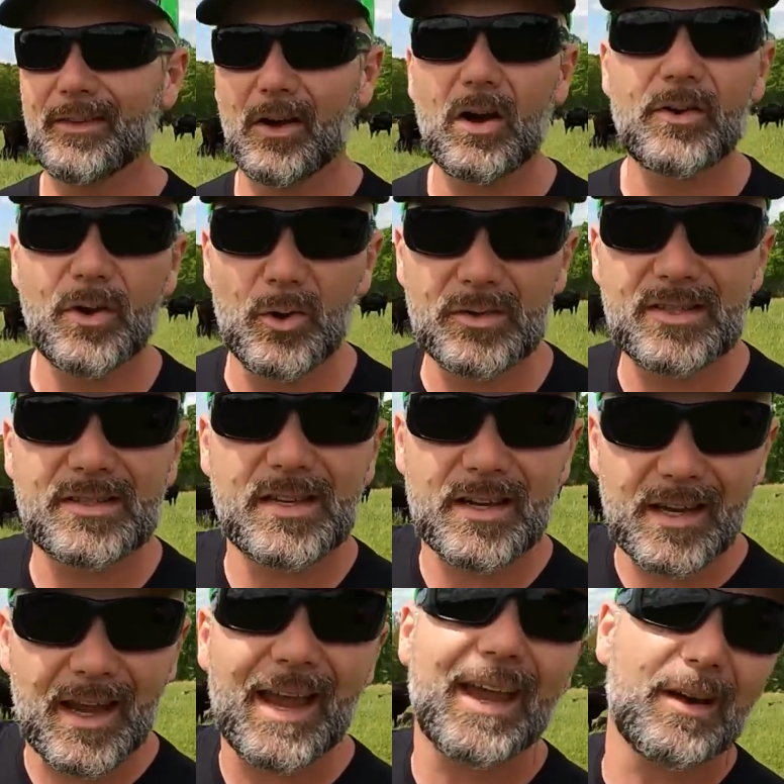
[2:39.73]
There are no
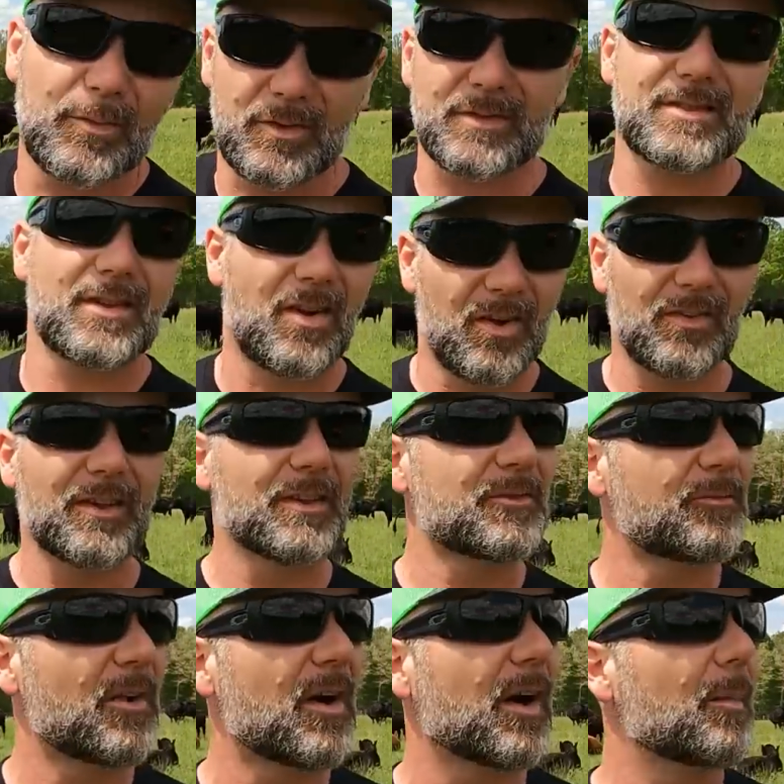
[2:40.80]
sick animals on
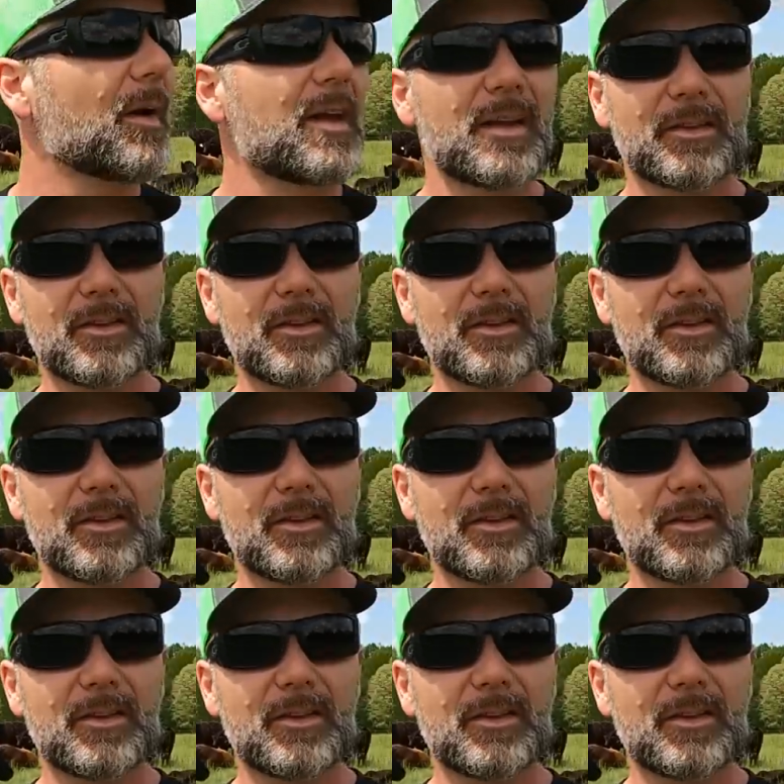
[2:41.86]
this farm.